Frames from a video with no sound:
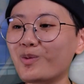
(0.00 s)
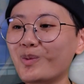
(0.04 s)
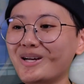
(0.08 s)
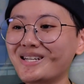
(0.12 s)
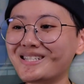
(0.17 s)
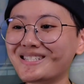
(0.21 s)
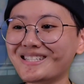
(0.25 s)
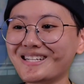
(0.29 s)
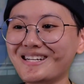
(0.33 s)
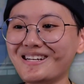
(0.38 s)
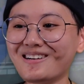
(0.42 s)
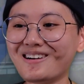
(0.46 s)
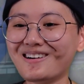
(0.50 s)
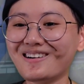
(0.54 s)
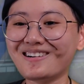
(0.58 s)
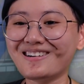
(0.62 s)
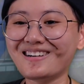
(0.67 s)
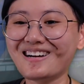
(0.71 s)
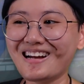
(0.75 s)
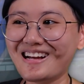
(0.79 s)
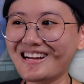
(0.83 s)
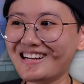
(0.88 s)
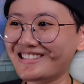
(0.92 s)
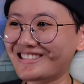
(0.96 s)
we see
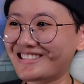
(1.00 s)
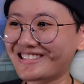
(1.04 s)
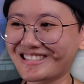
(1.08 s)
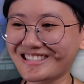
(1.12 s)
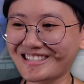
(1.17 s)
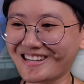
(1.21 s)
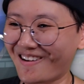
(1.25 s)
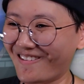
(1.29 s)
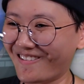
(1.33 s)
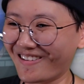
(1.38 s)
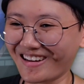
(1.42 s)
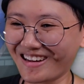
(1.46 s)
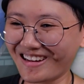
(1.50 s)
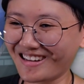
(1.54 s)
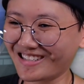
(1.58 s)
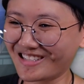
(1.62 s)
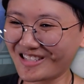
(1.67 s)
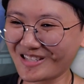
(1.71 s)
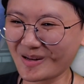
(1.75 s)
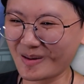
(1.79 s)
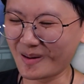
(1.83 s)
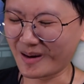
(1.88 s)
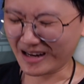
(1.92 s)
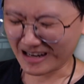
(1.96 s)
her just going
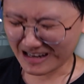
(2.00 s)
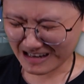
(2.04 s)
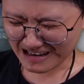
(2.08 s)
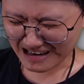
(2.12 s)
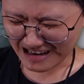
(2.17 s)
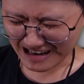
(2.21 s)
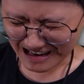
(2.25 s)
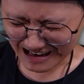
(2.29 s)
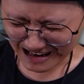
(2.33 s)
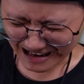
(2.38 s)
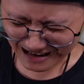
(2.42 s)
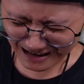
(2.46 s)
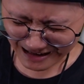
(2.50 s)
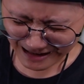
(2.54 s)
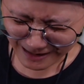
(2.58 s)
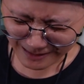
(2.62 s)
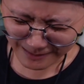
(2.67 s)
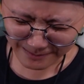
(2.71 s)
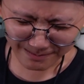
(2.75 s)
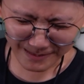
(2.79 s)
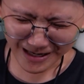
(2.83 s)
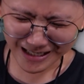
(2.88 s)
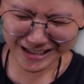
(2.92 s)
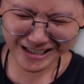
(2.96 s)
into
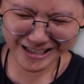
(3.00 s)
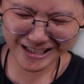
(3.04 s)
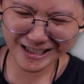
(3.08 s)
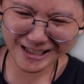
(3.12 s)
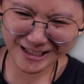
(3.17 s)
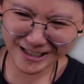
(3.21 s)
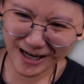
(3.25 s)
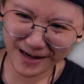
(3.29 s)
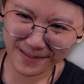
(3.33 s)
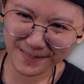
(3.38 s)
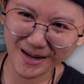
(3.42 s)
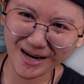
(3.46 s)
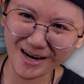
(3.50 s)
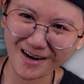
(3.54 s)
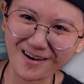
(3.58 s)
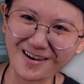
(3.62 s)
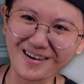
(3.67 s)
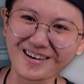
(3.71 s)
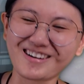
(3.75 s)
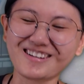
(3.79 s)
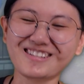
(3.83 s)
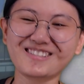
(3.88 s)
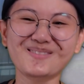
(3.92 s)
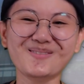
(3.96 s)
my stomach
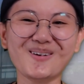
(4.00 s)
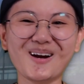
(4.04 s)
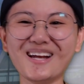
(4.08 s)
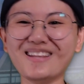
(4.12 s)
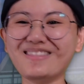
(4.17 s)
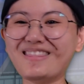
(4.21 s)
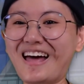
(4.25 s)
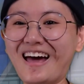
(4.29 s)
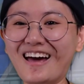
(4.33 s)
hurts, right?